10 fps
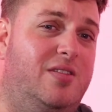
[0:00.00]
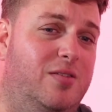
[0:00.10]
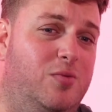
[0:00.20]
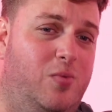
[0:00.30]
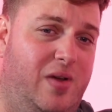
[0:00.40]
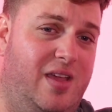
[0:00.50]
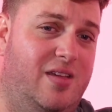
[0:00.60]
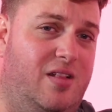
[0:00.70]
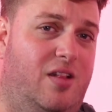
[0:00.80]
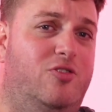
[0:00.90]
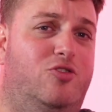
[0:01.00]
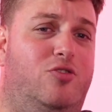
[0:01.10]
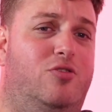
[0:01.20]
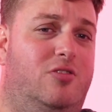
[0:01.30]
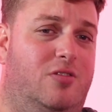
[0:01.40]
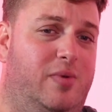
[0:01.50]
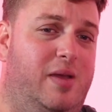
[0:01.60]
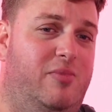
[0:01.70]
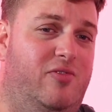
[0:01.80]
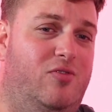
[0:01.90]
Still wear clothes you used to wear
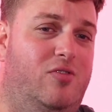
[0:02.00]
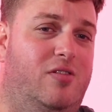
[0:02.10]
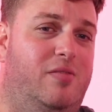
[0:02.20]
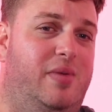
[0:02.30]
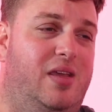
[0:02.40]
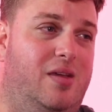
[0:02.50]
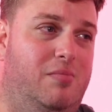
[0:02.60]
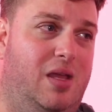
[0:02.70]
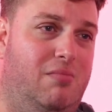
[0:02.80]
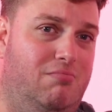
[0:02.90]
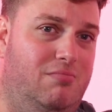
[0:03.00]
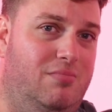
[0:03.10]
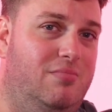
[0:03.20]
before being a mum.